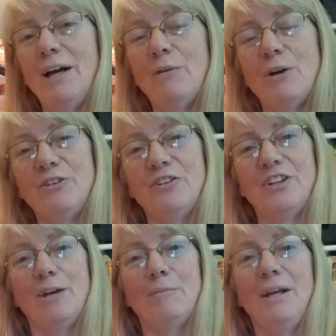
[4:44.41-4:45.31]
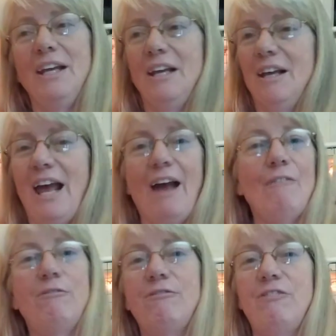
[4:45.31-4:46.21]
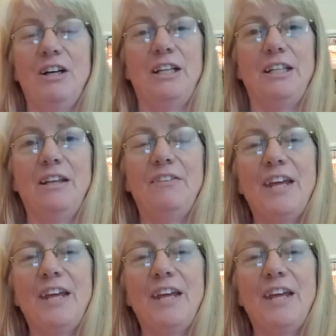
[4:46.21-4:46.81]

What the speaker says: I watch them have fun.